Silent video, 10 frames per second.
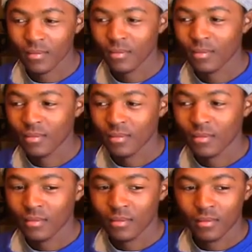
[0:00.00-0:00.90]

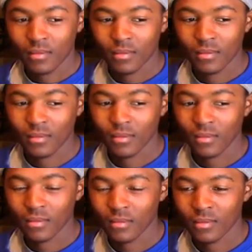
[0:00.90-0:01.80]

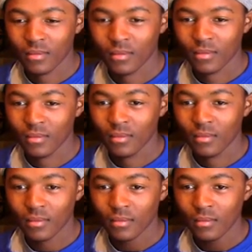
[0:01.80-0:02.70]

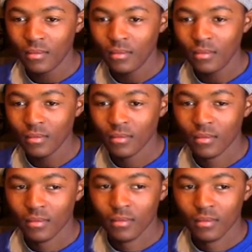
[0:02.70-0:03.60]
(silent)